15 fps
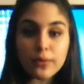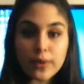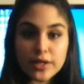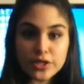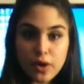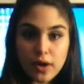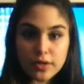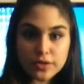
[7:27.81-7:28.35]

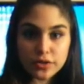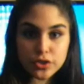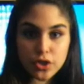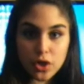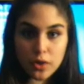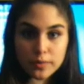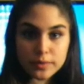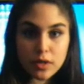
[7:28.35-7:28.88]

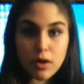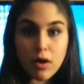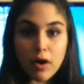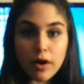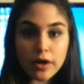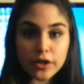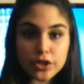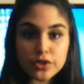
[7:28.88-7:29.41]
Radioisotopes
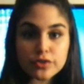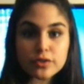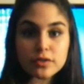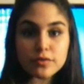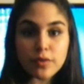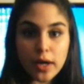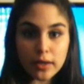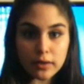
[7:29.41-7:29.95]
are
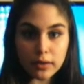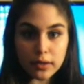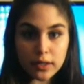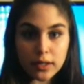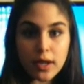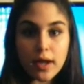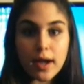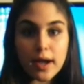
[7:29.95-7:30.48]
used
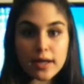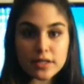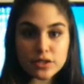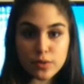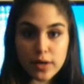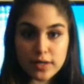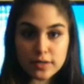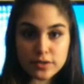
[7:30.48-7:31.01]
widely as
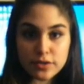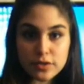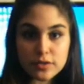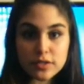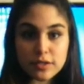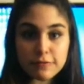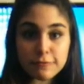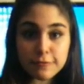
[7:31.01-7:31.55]

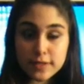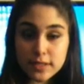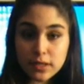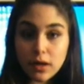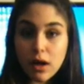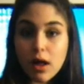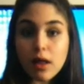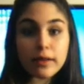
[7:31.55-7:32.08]
tracers in
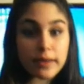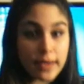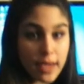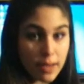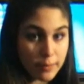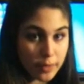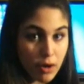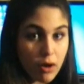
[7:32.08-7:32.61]
physical,
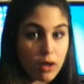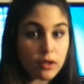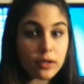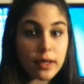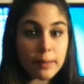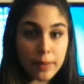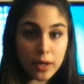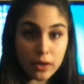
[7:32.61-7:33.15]

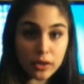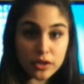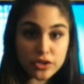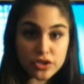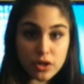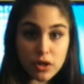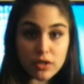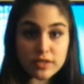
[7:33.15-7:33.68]
chemical, and
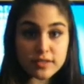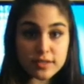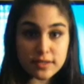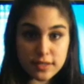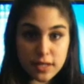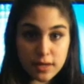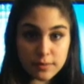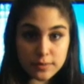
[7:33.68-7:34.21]
biological
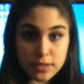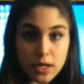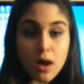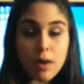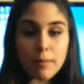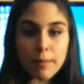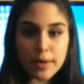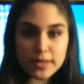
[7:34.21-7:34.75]
systems
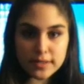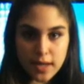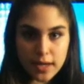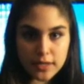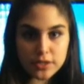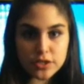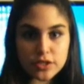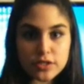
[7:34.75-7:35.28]
by
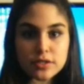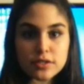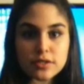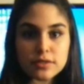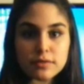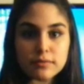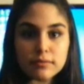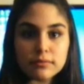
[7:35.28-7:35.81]

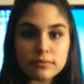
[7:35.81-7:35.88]
scientists.